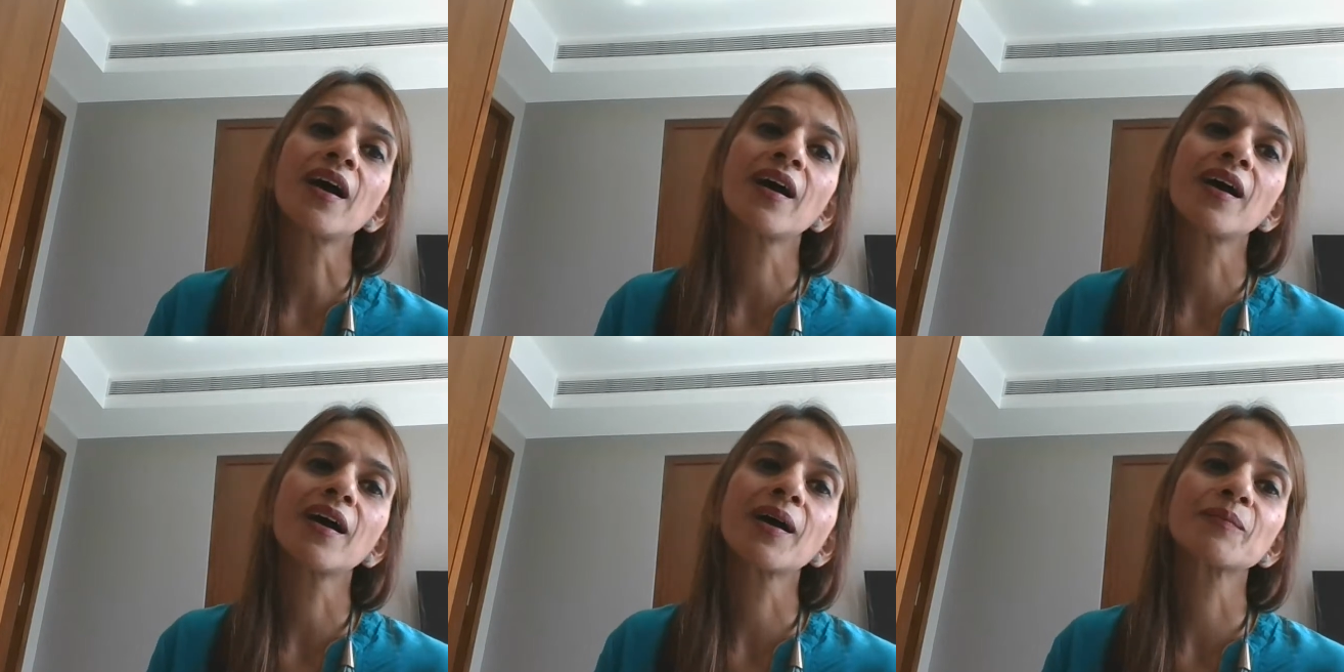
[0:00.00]

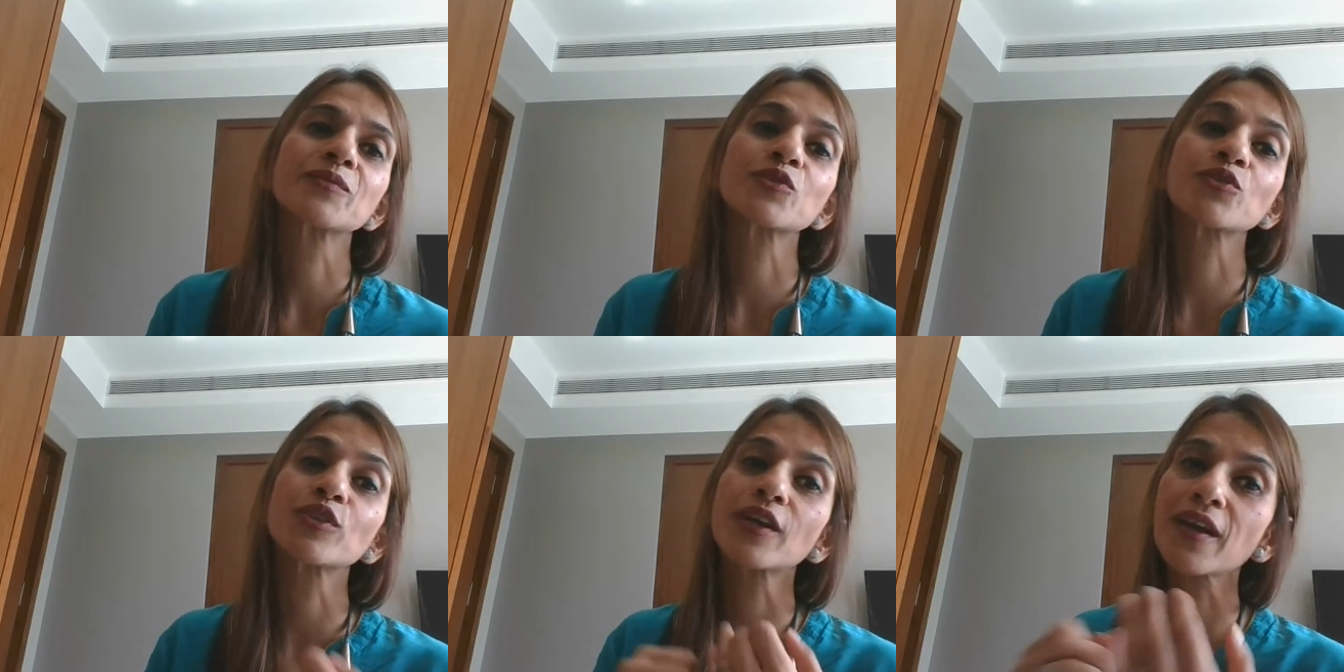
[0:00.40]

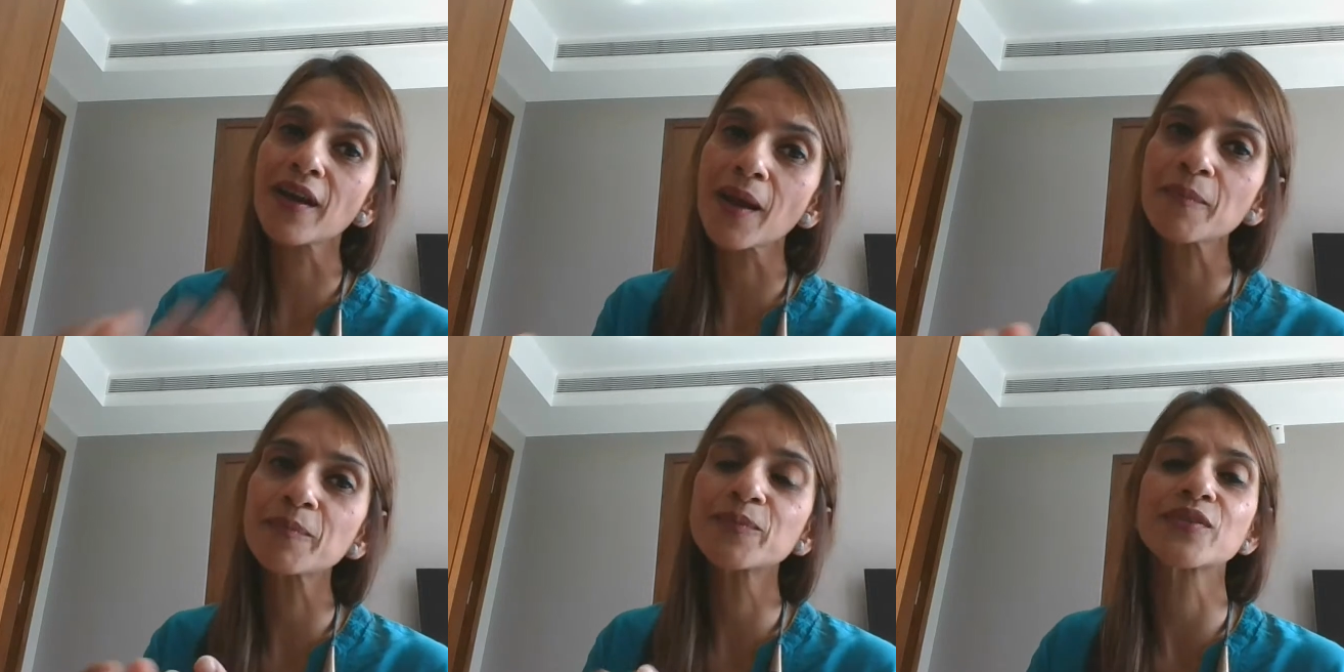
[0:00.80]
So the
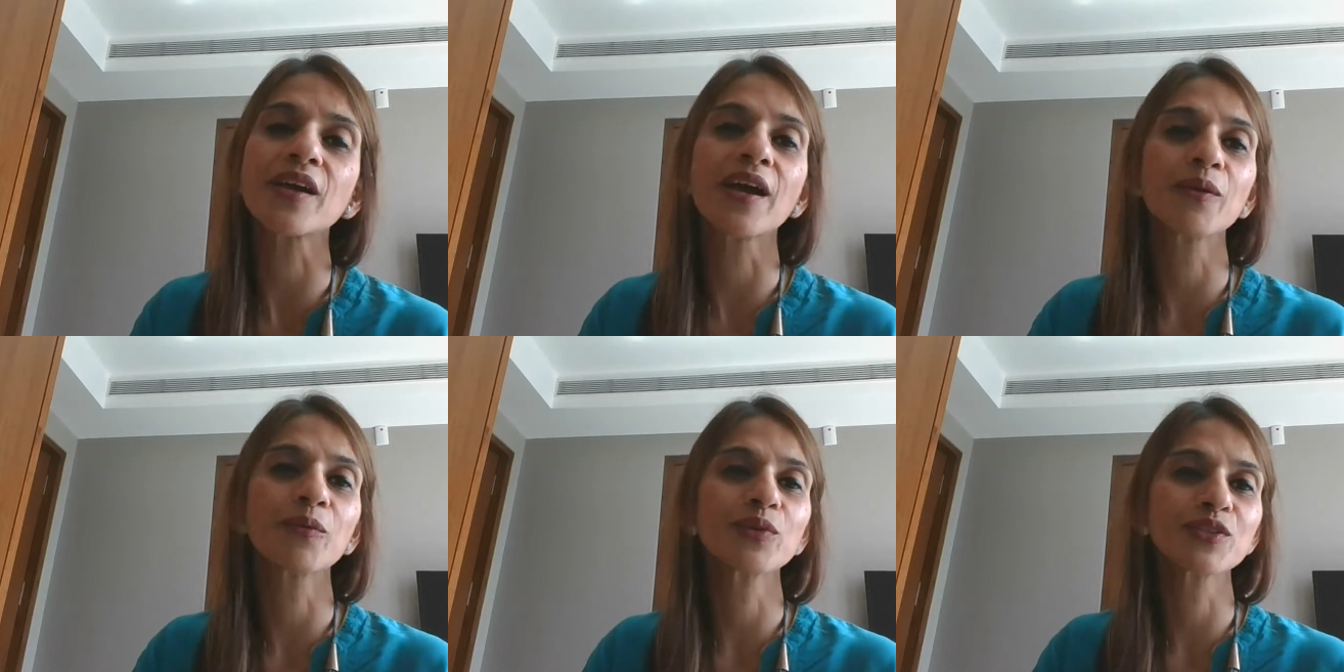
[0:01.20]
clubs
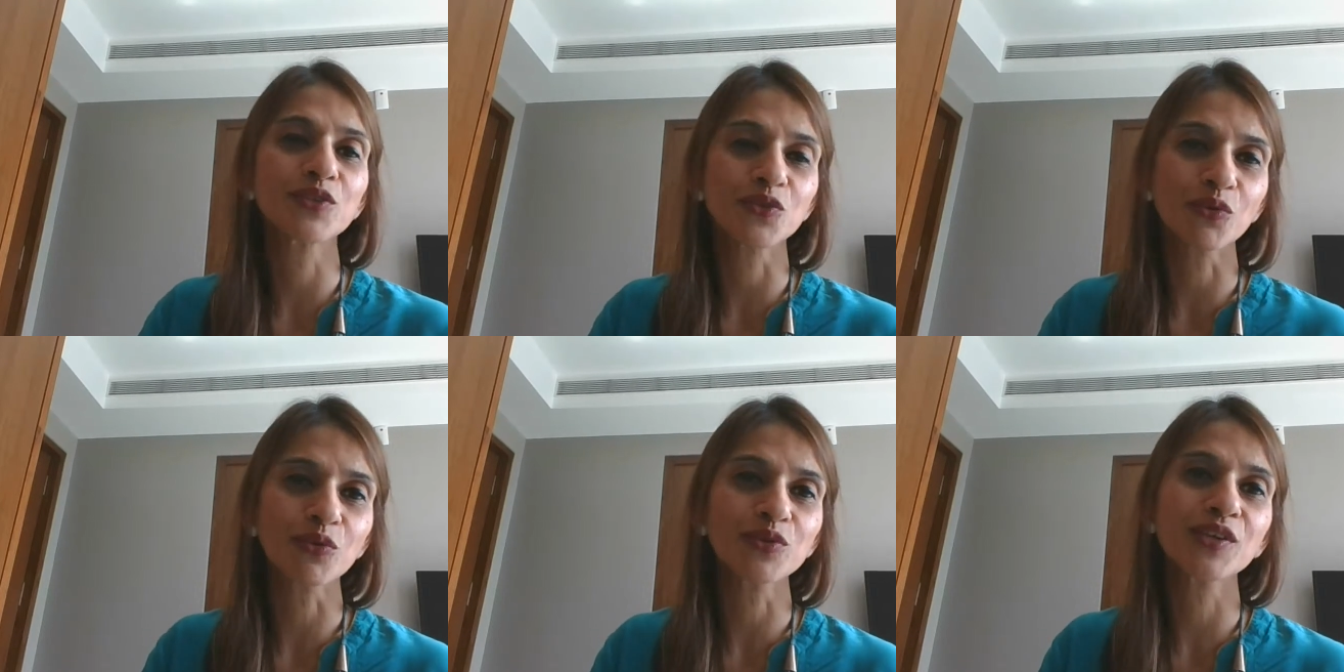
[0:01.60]
I was
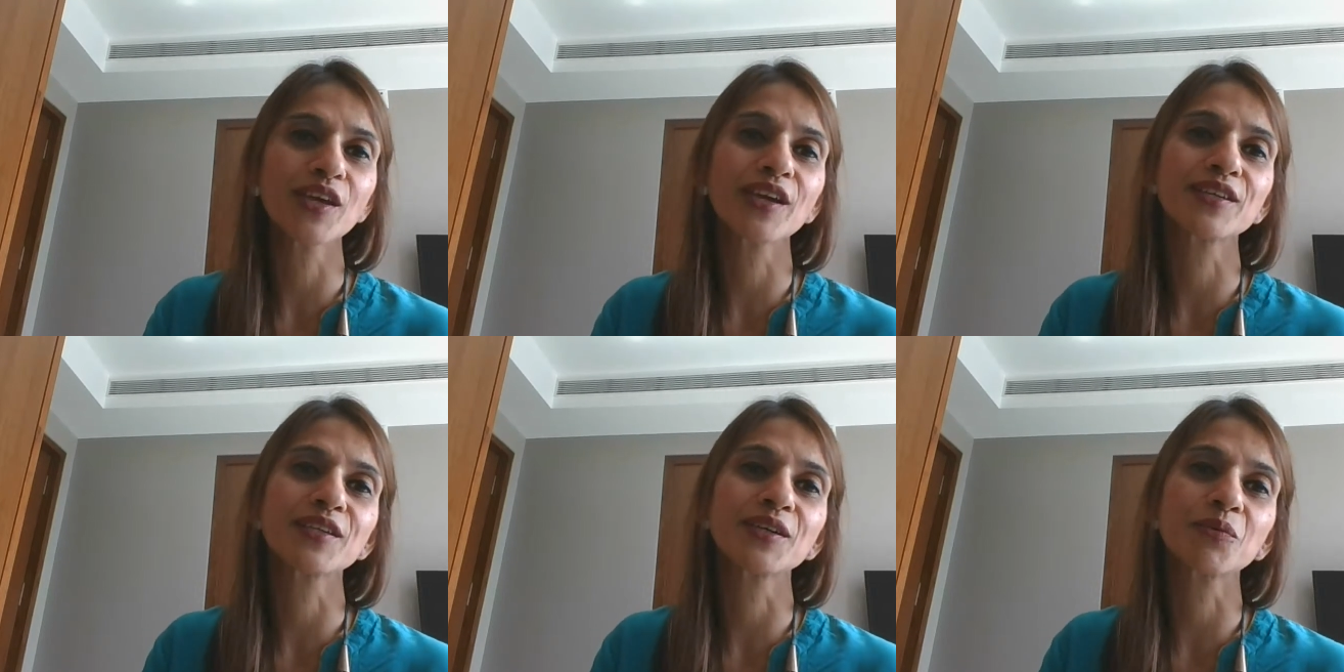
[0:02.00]

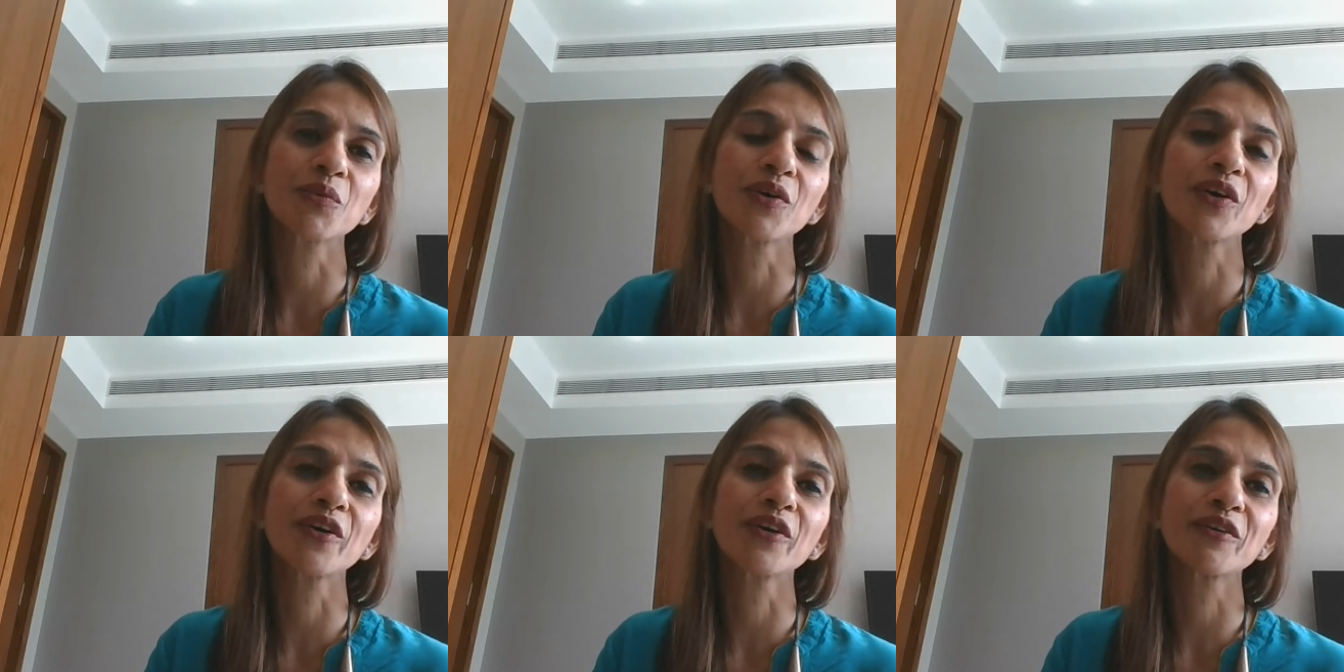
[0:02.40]
associated
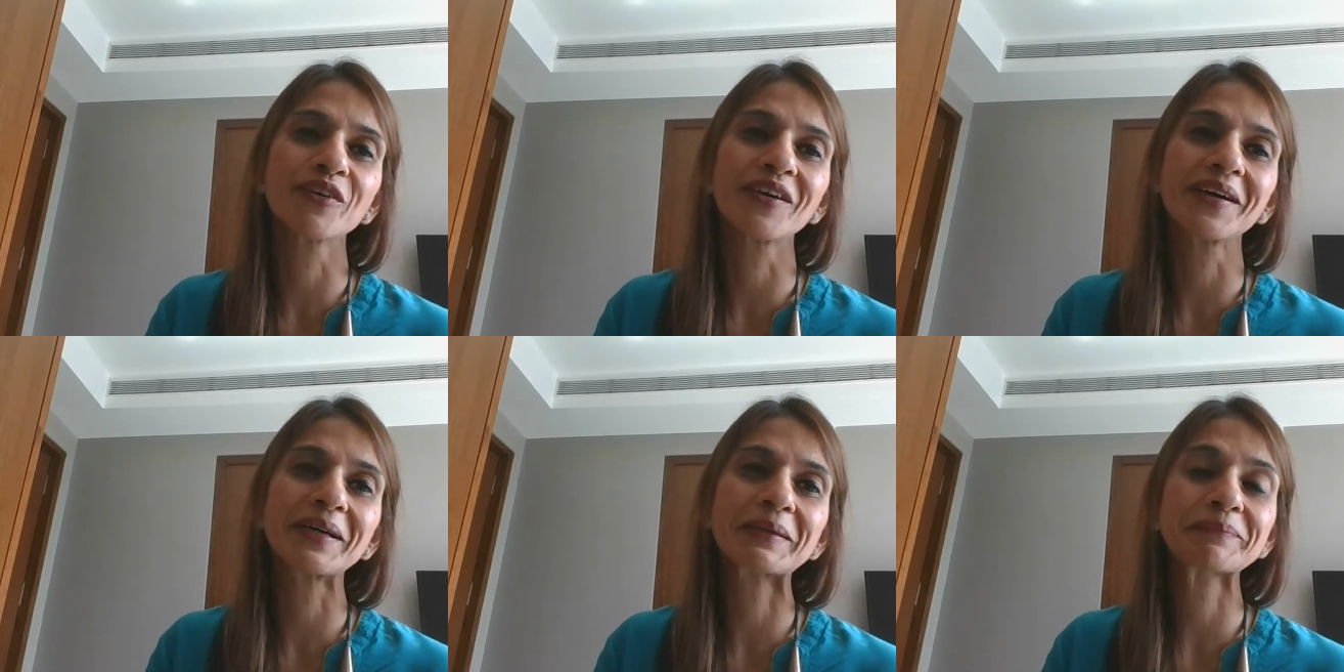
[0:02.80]

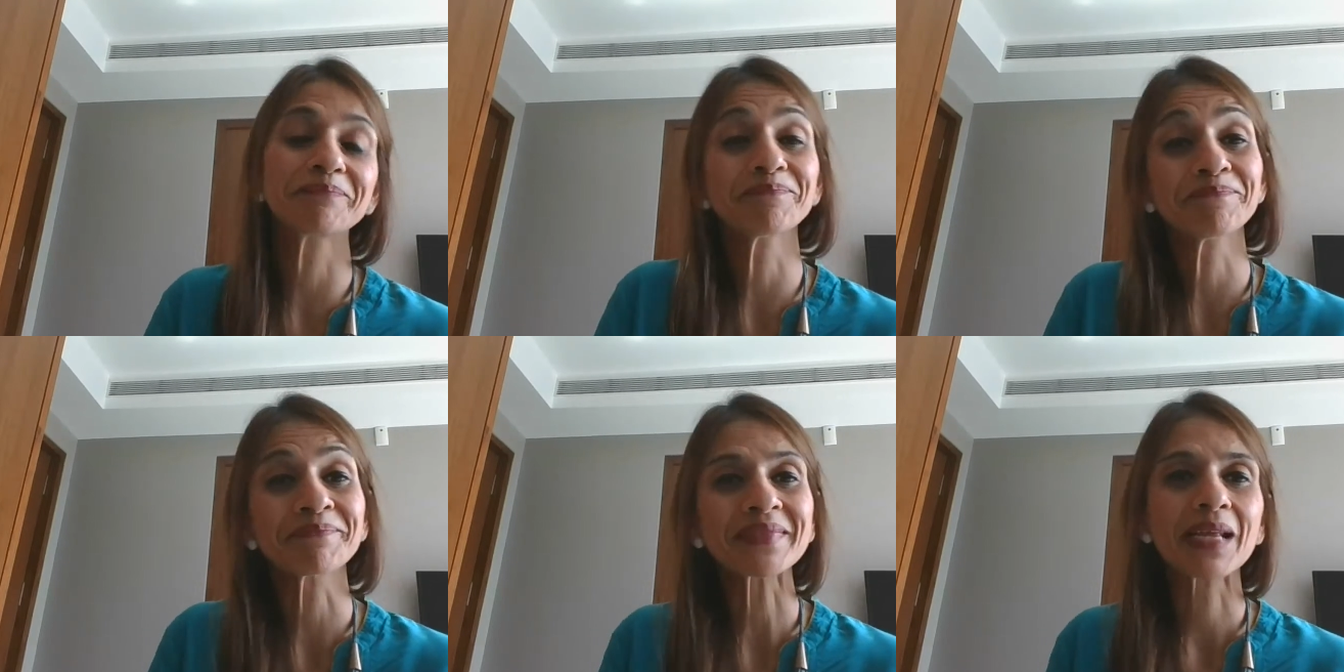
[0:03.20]

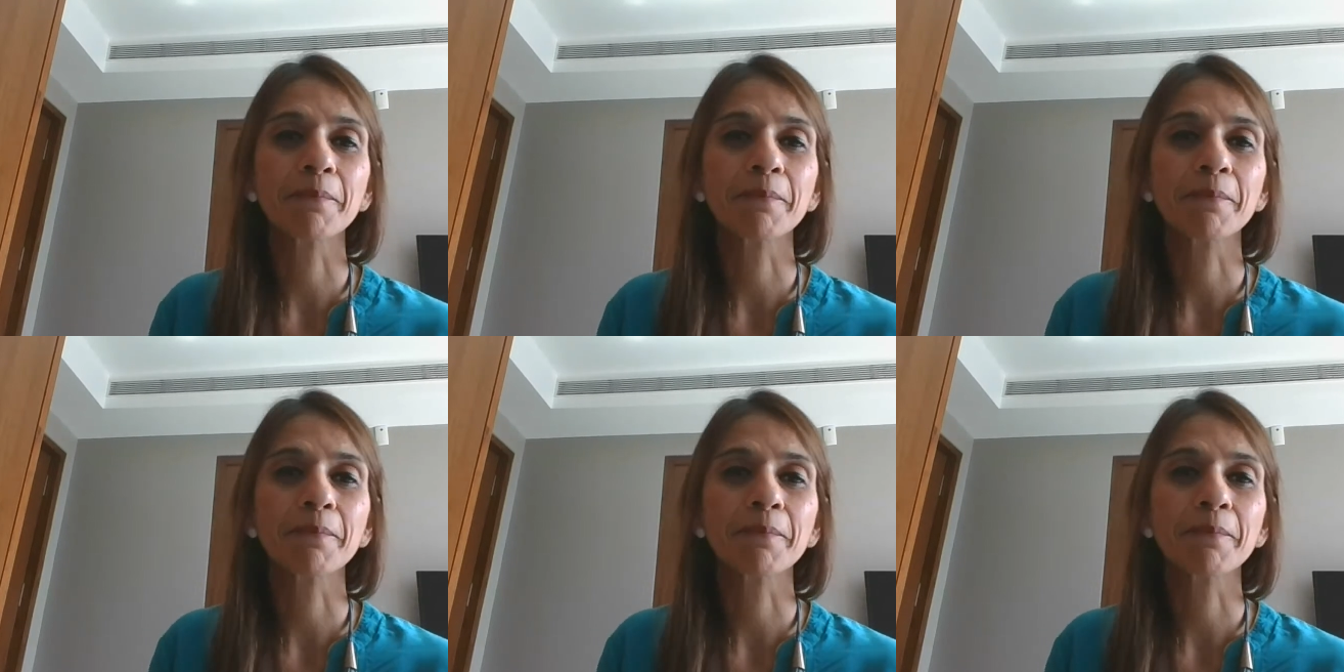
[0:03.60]
were